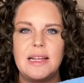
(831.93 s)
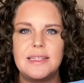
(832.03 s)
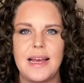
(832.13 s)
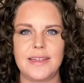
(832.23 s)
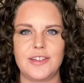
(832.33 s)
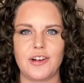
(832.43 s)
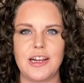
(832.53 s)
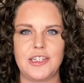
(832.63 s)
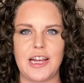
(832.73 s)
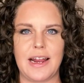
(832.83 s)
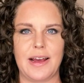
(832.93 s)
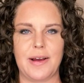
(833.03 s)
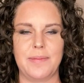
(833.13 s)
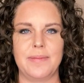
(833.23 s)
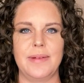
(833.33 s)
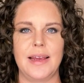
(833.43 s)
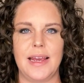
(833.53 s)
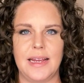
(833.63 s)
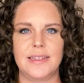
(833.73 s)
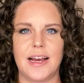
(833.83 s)
says stretch denim,
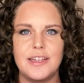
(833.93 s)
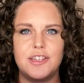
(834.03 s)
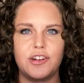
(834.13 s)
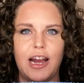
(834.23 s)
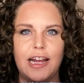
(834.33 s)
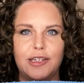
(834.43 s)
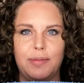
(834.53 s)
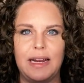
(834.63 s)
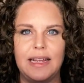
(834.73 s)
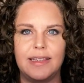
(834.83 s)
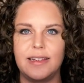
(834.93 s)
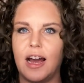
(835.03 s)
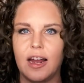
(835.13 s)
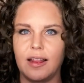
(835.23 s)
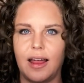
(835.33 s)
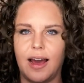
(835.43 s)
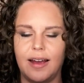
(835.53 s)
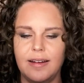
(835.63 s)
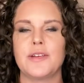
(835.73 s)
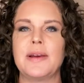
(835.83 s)
it does stretch, but it's not a lot.
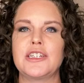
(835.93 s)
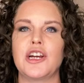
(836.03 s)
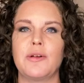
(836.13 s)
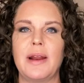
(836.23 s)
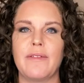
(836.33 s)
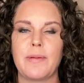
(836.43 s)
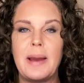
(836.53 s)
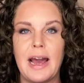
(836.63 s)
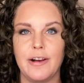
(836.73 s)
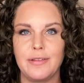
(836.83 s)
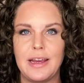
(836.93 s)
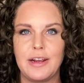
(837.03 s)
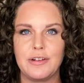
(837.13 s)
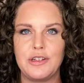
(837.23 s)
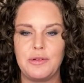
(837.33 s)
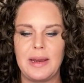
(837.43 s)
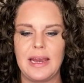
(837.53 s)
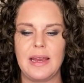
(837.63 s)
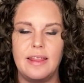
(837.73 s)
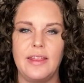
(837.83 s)
So make sure whatever pattern that you're
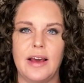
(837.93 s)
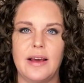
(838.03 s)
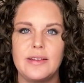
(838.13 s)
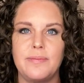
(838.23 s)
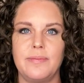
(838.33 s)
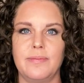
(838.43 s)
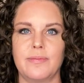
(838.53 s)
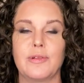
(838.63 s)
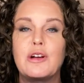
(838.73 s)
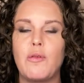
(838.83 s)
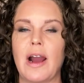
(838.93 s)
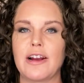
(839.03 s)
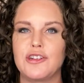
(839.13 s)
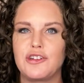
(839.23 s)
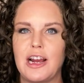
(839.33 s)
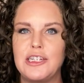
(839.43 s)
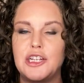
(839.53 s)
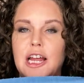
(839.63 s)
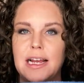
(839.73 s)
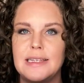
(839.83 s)
doing, the required stretch
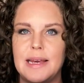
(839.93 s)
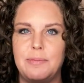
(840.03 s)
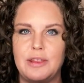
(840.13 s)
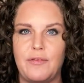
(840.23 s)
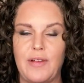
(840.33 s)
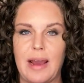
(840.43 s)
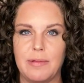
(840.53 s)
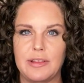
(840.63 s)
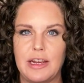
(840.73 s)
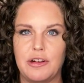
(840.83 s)
lines up with the fabric that you're